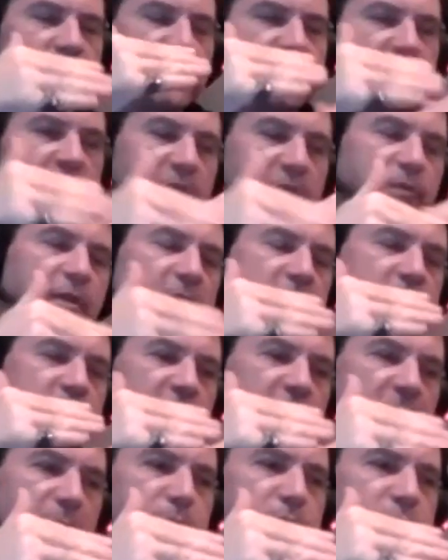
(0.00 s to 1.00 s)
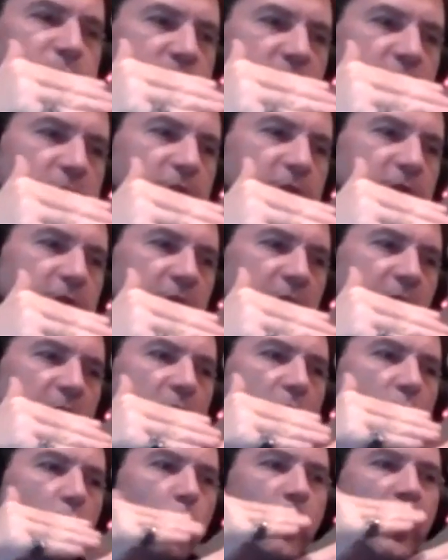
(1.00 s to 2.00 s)
set things up so that
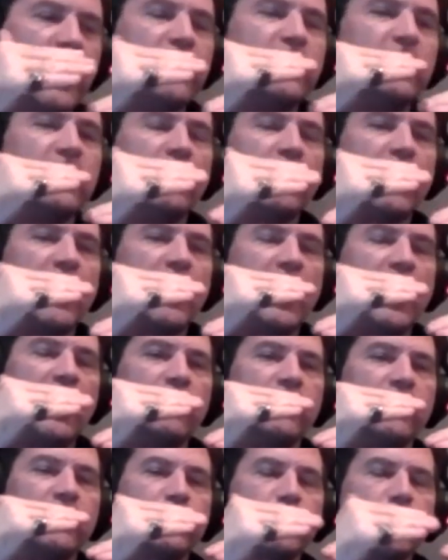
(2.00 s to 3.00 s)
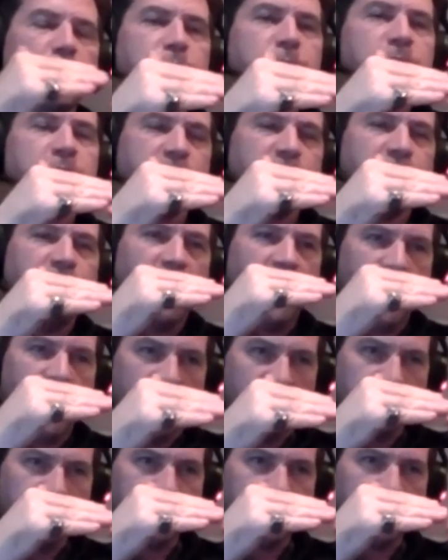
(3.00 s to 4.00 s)
where there are encrypted
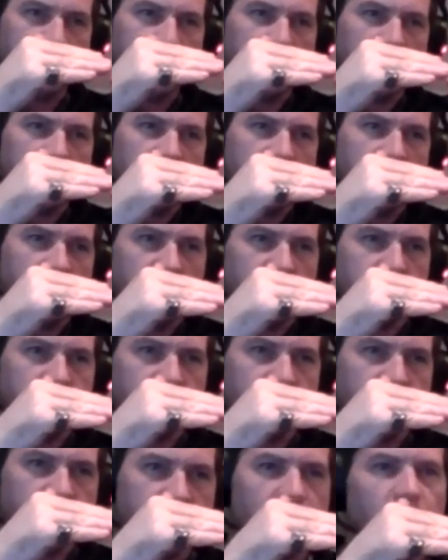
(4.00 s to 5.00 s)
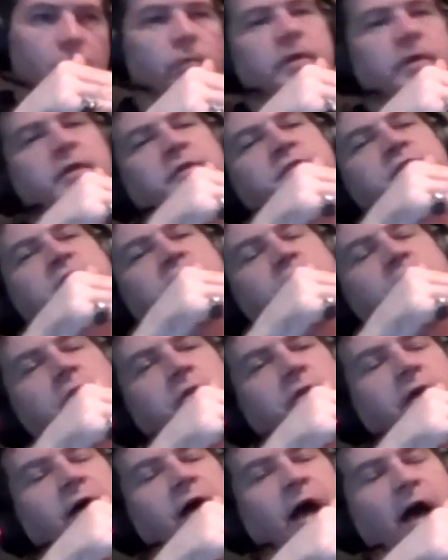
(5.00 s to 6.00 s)
files, we can
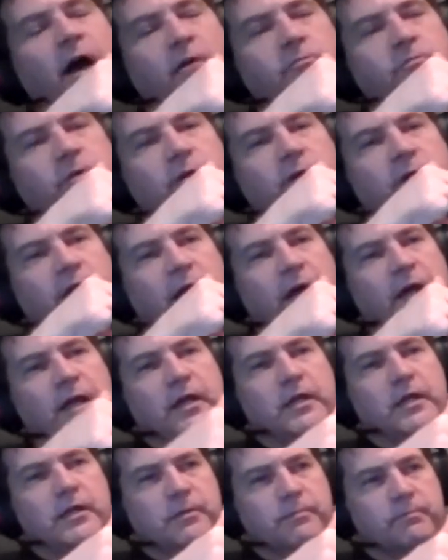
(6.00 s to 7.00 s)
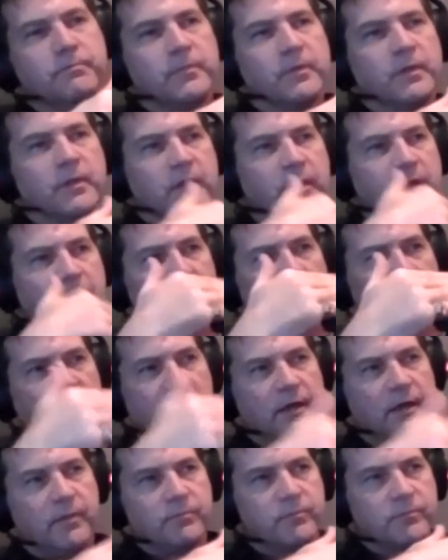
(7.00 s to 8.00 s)
still have a
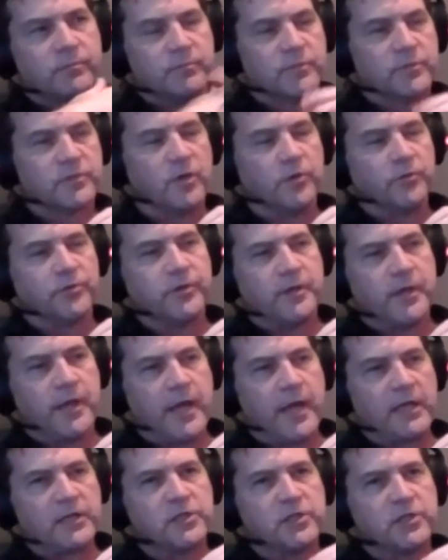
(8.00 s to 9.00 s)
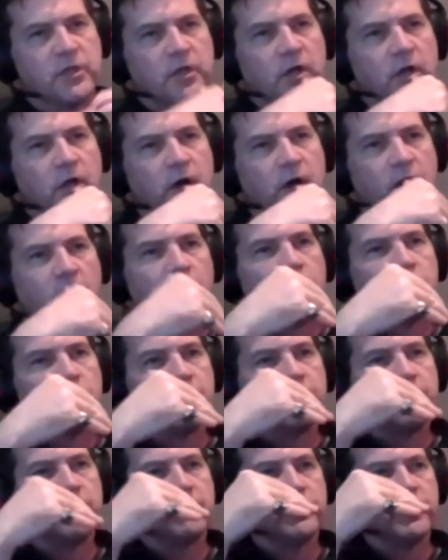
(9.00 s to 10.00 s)
salted hash of
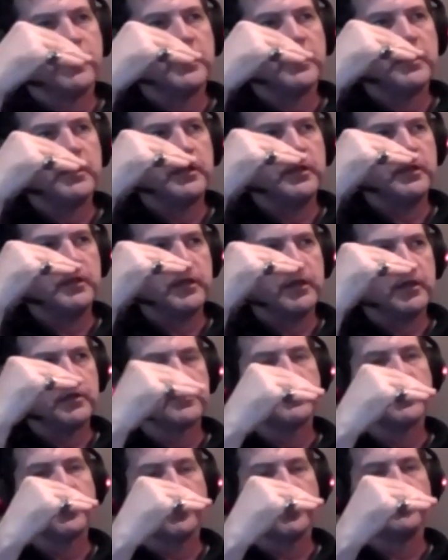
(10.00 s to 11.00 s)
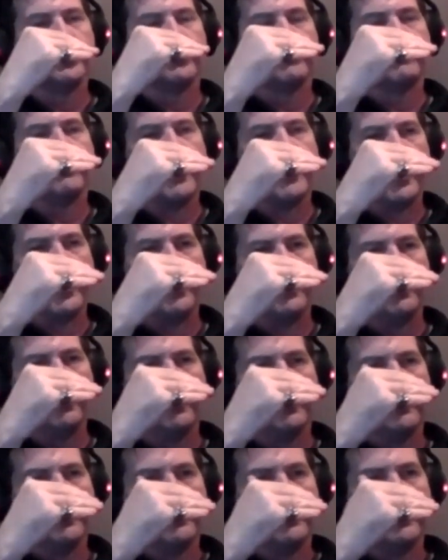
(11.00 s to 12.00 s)
the internal file
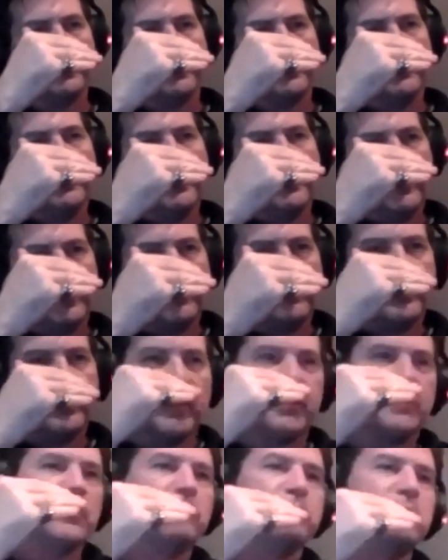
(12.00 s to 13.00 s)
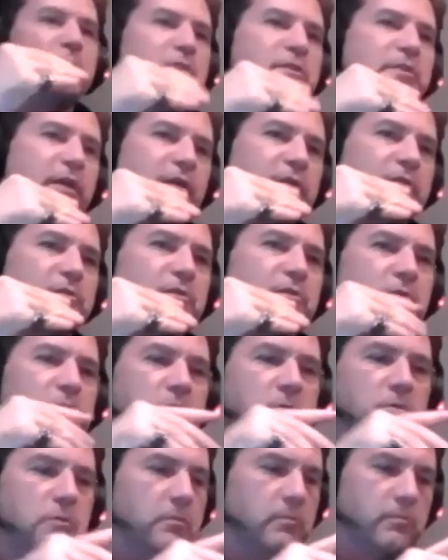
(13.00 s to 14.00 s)
that can be sent
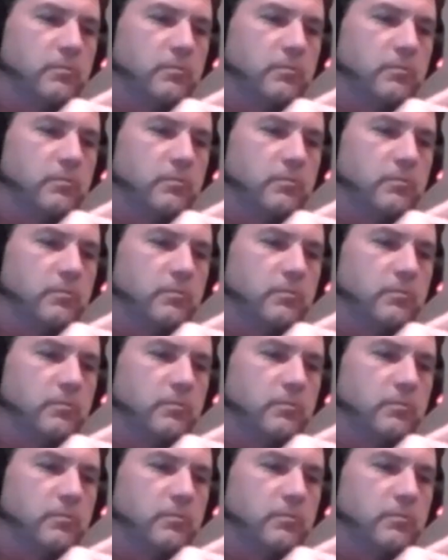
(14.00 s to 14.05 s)
to